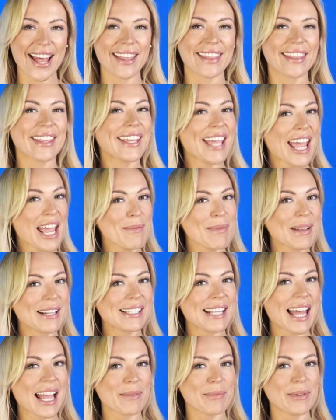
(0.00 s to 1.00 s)
the gaming
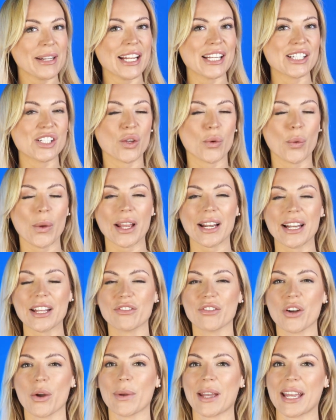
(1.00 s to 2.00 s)
segment is quickly
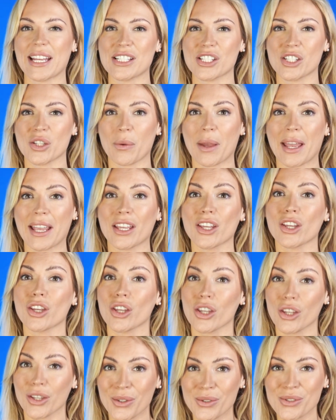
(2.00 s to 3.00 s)
growing into a
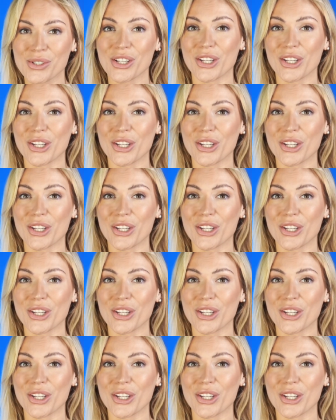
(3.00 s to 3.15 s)
huge